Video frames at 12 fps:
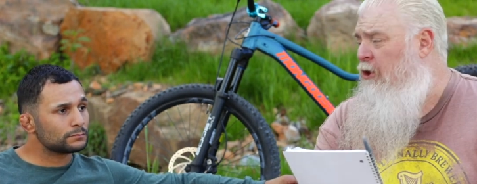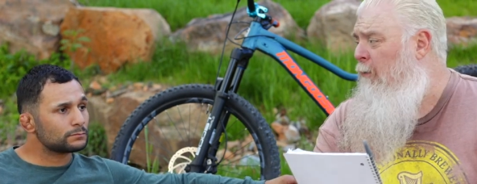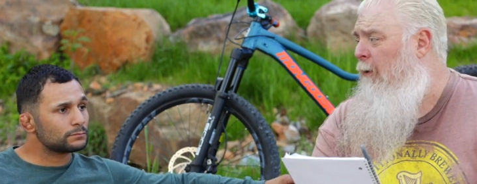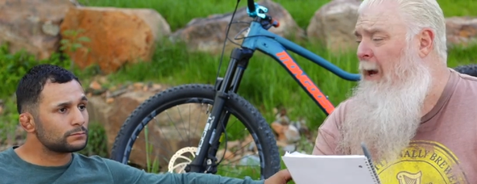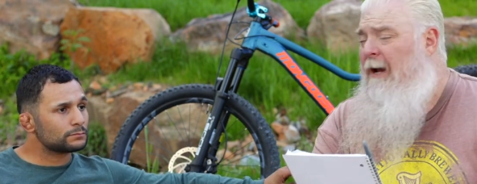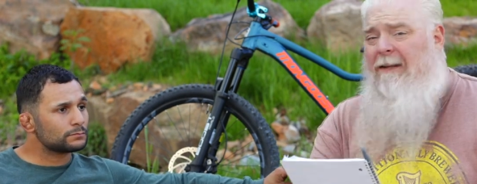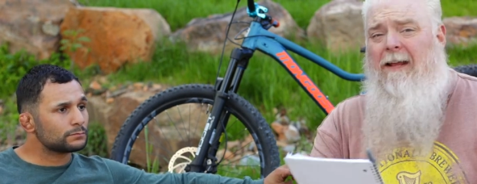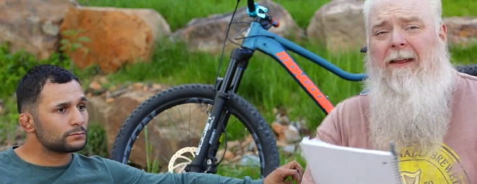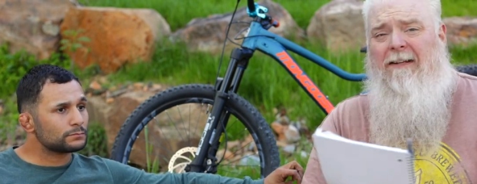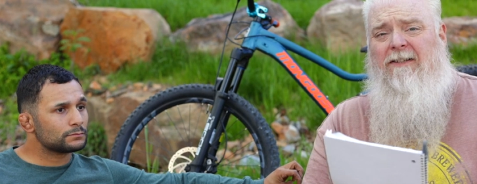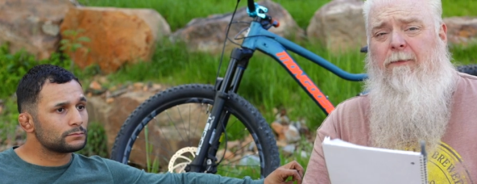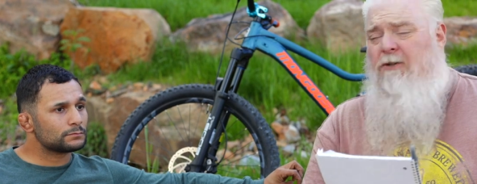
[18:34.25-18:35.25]
Speaker 1: you like. Now
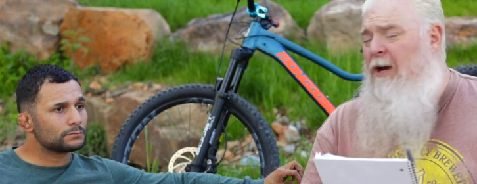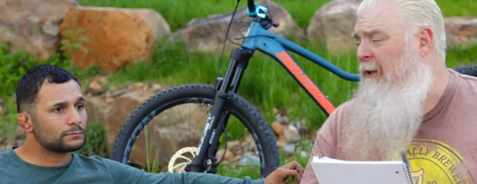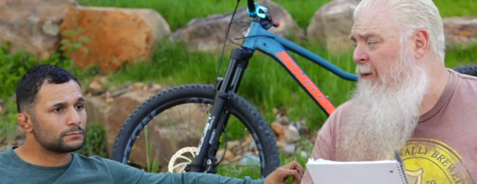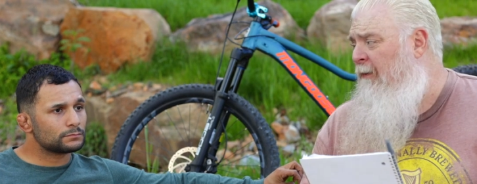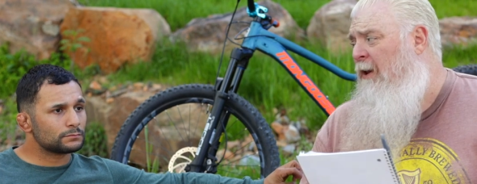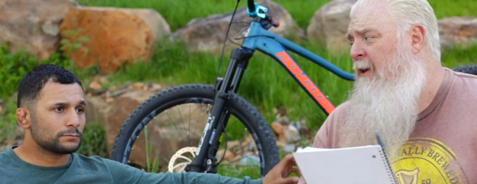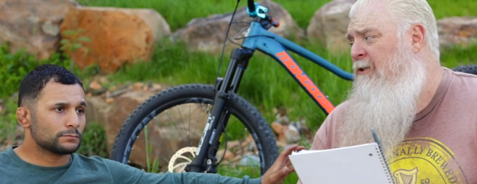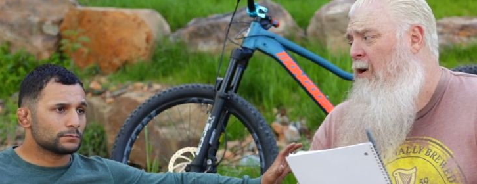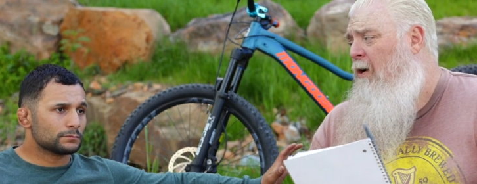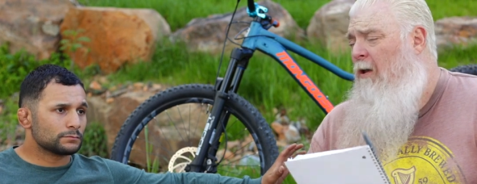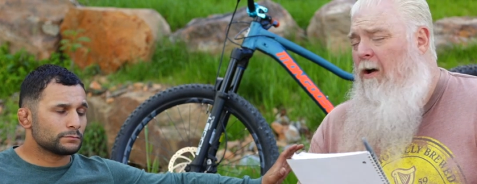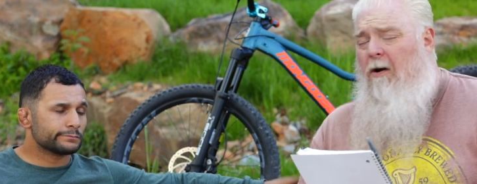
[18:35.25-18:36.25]
that's subjective. These
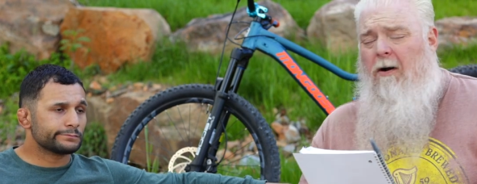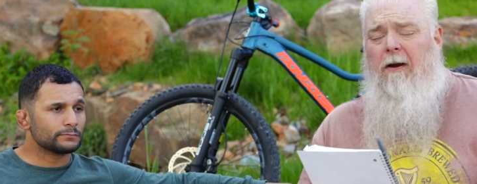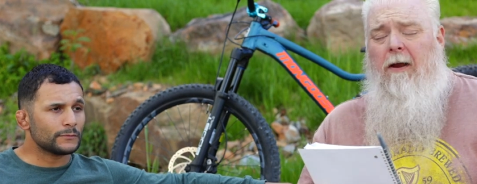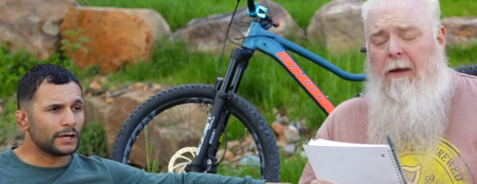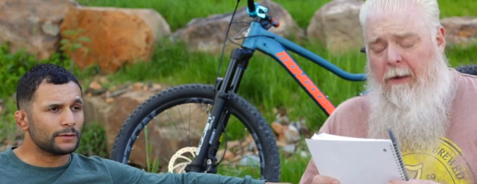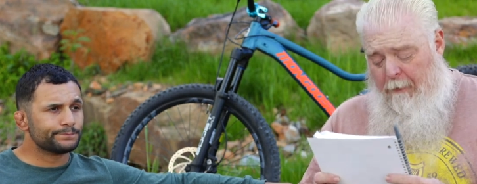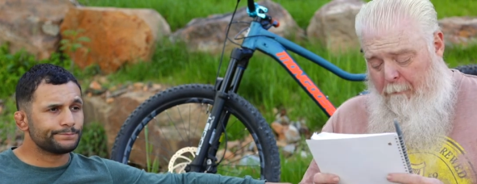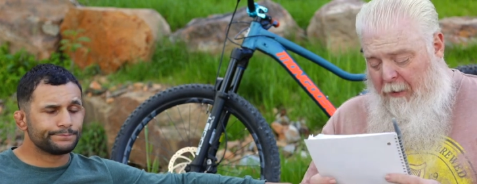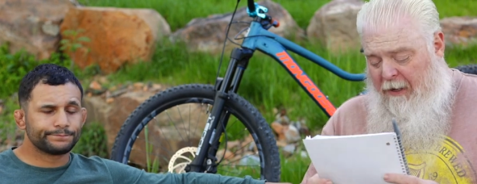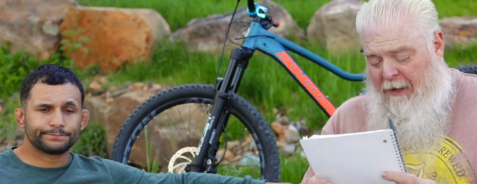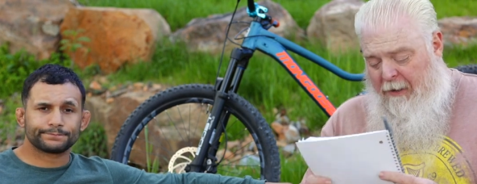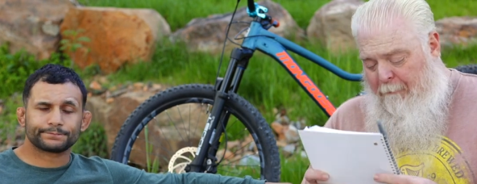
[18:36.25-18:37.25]
all are. Yeah.
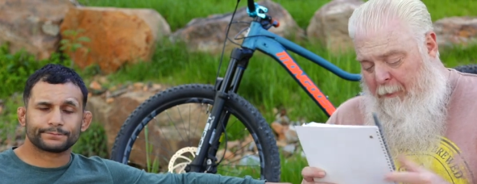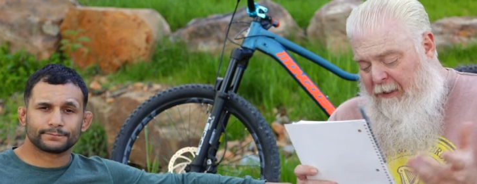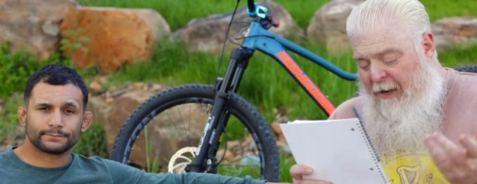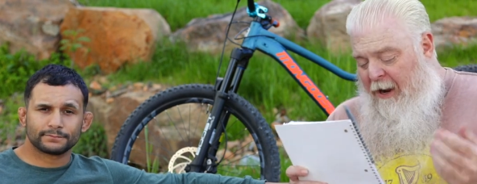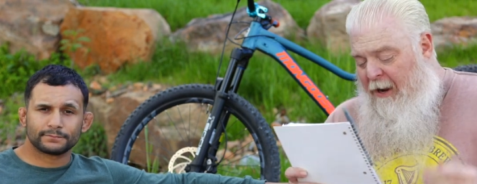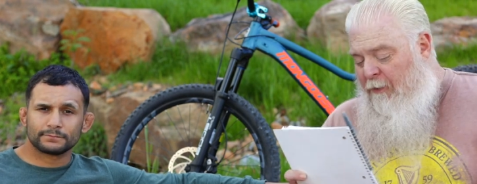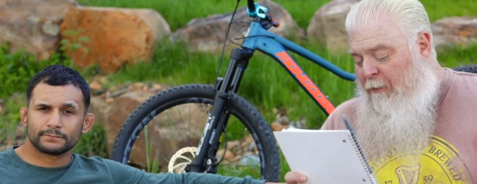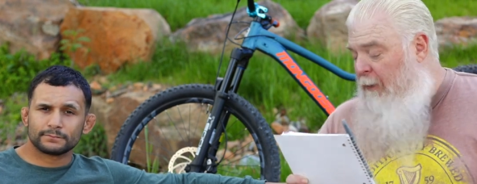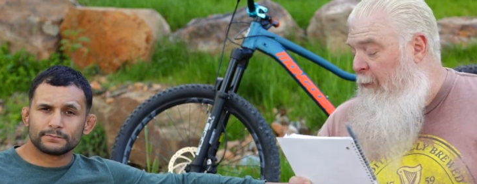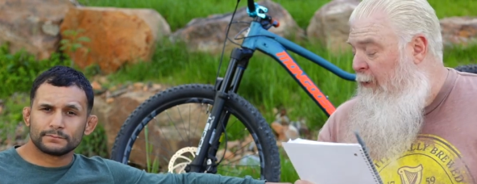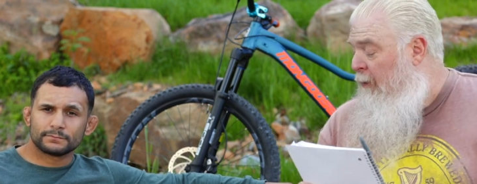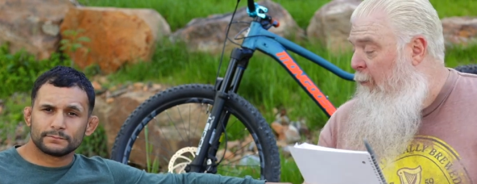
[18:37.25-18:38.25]
But uh, but yeah, I agree
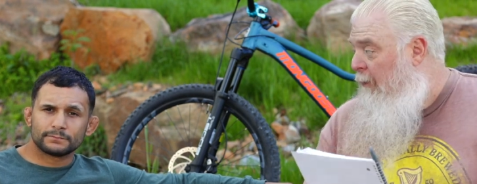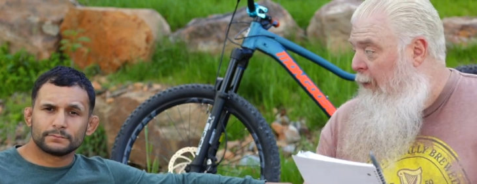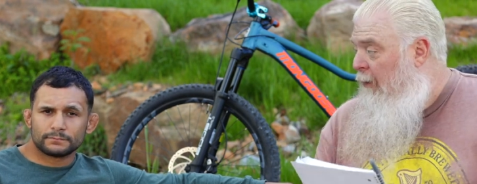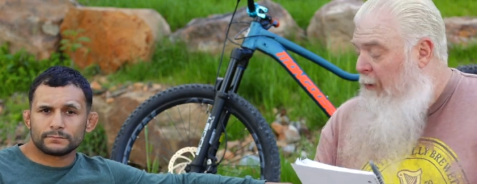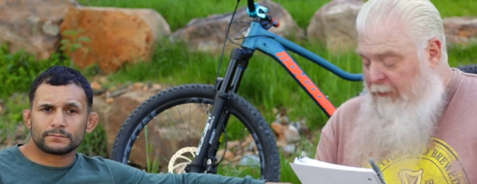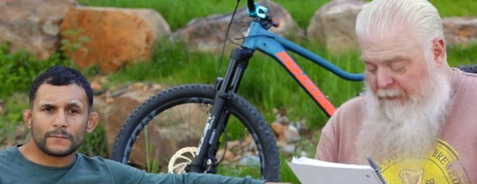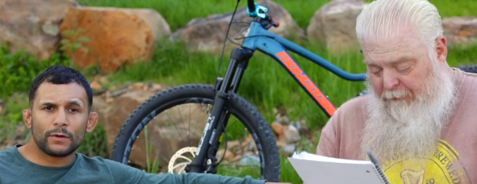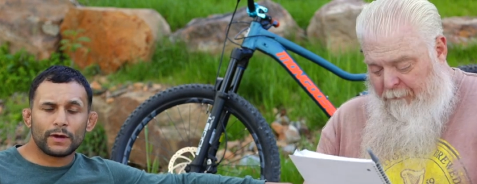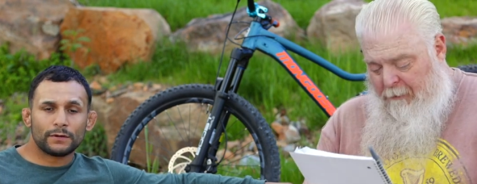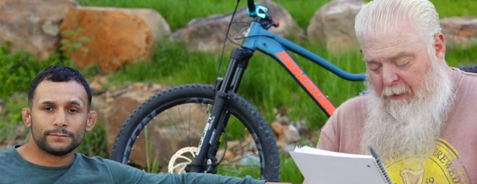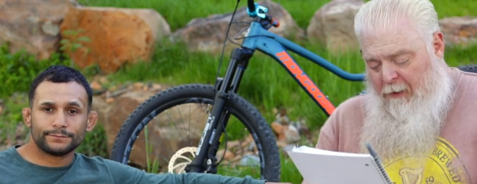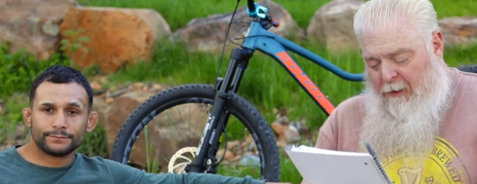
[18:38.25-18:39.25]
with you on the looks. Okay.
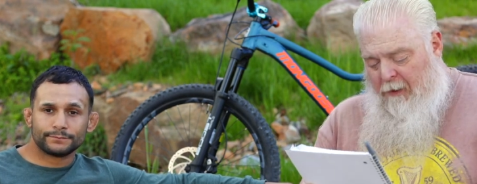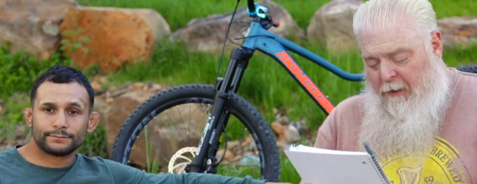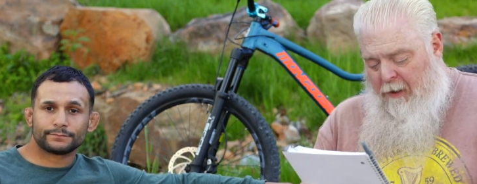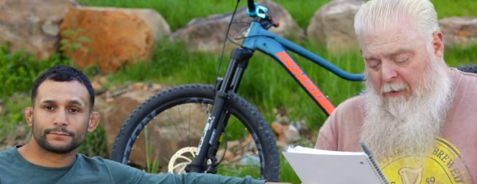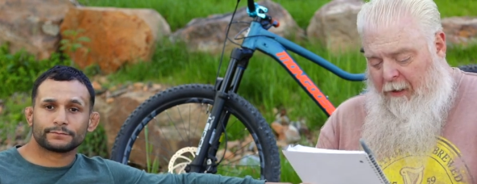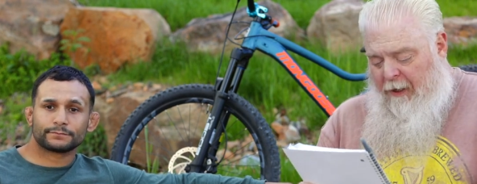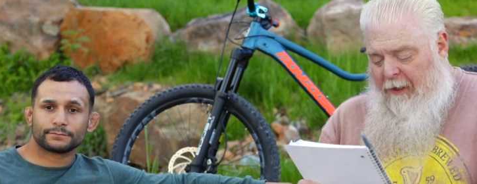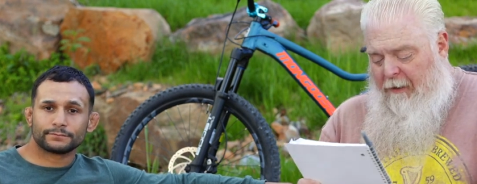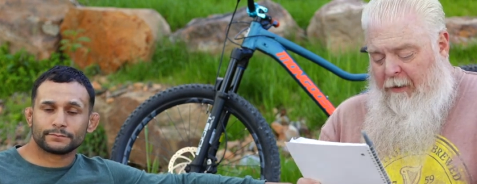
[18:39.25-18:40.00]
Okay.